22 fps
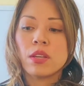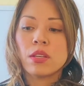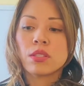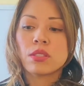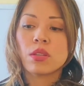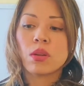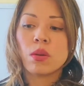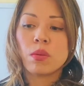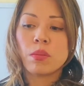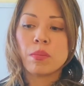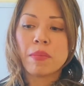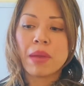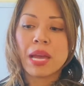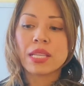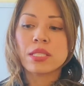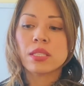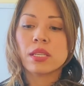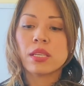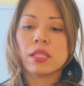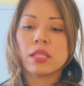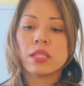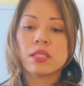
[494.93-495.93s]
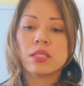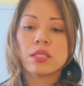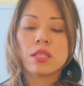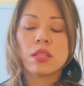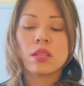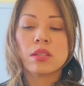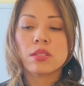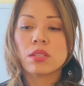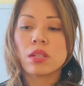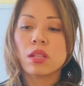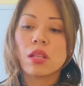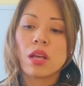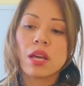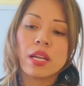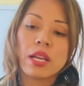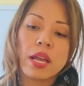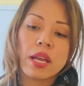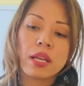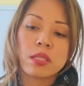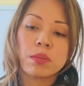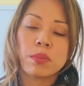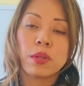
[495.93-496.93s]
So masculines, there's a lot
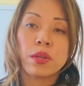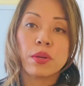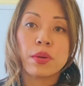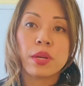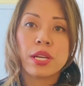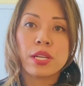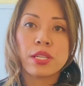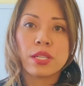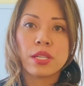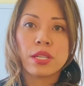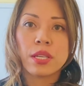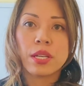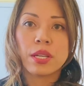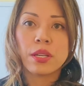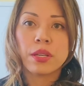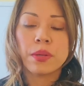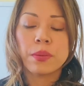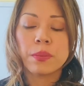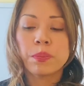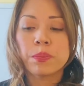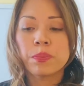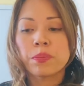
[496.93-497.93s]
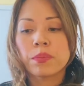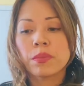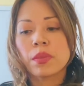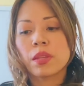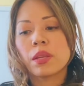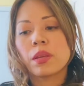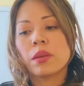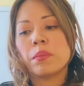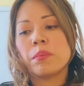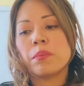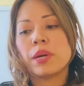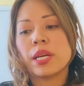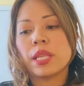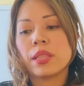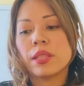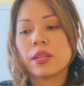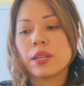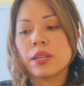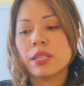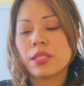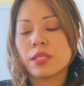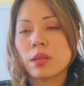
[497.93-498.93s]
of exploration here but
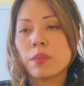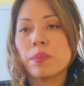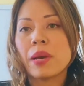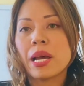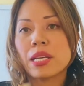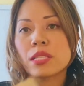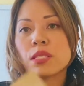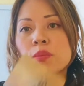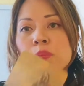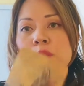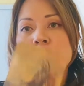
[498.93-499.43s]
there is a past